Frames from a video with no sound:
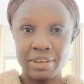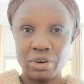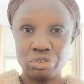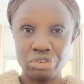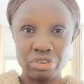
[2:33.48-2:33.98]
the
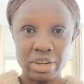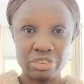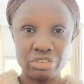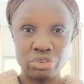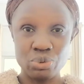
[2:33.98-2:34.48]

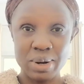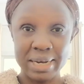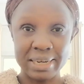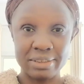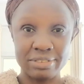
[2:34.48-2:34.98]
construction
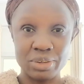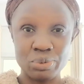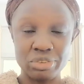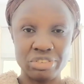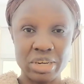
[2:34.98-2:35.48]
workers, they
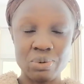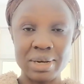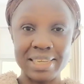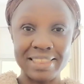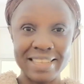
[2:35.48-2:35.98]
will
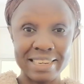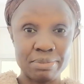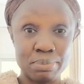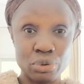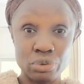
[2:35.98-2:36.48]
shower in
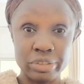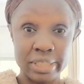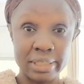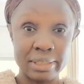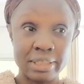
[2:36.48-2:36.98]
that
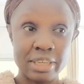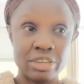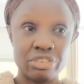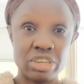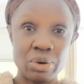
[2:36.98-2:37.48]
building.
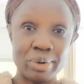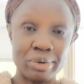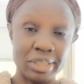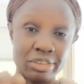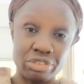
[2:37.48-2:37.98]

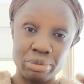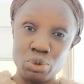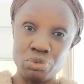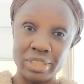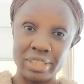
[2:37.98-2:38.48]
Showering is
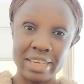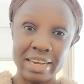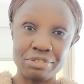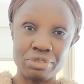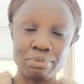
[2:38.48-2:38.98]
removing
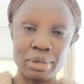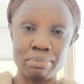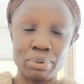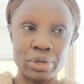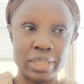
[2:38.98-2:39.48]
dirt from your
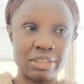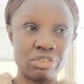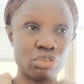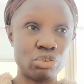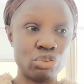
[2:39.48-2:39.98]
body.
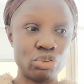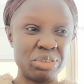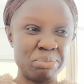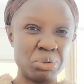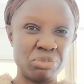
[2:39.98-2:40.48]
And so
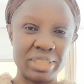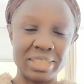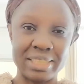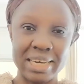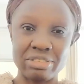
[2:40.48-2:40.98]
you're
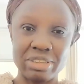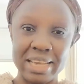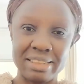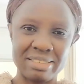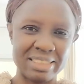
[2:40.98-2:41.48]
removing dirt.
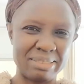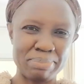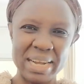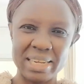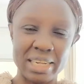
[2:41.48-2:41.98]
It's
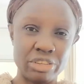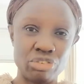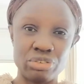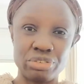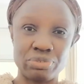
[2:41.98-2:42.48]
bad
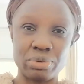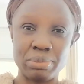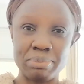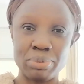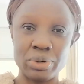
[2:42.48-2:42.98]
energy also
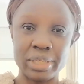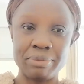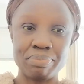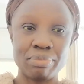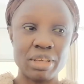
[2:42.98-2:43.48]
from your body,